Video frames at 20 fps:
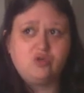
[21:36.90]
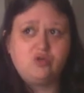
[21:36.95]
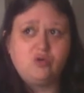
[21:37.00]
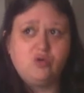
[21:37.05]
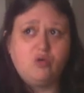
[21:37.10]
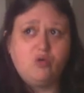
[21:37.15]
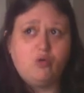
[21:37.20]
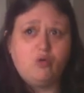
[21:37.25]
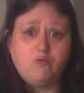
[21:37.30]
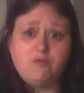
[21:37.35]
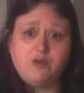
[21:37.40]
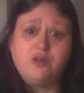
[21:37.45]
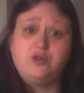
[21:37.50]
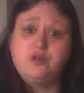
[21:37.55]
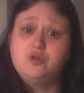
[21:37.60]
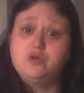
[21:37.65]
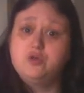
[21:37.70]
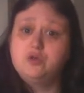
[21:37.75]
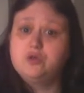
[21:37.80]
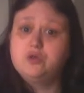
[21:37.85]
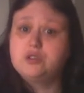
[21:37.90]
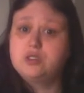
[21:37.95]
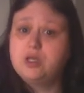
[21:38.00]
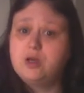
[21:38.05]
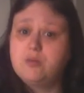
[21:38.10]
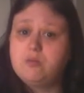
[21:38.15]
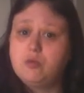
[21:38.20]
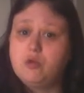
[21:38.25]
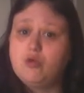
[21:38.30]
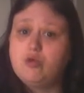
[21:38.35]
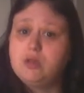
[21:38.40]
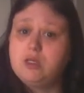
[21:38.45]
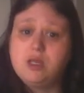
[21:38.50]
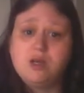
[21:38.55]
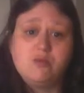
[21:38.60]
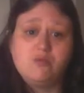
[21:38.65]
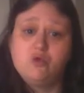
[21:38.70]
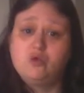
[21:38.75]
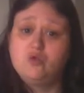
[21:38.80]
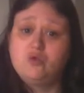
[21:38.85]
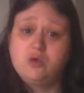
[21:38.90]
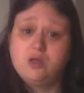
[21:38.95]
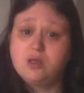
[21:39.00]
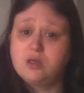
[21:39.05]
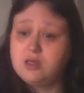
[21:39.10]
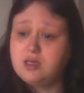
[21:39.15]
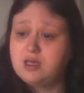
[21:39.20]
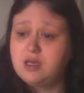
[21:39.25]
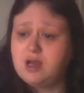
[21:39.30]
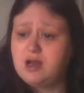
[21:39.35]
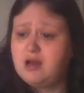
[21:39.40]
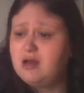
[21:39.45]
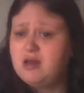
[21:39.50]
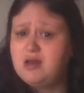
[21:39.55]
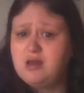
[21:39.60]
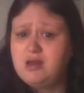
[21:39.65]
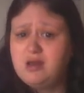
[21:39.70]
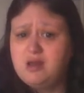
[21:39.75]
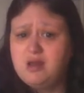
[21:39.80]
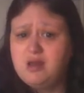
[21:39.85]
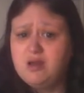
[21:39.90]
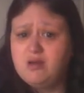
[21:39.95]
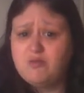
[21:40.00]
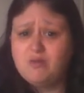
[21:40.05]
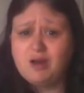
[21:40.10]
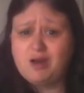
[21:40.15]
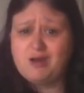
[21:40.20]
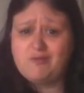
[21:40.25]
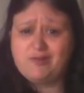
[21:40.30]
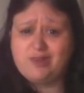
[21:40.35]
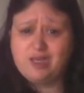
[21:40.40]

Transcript: over 2 hours to upload, and it was only like a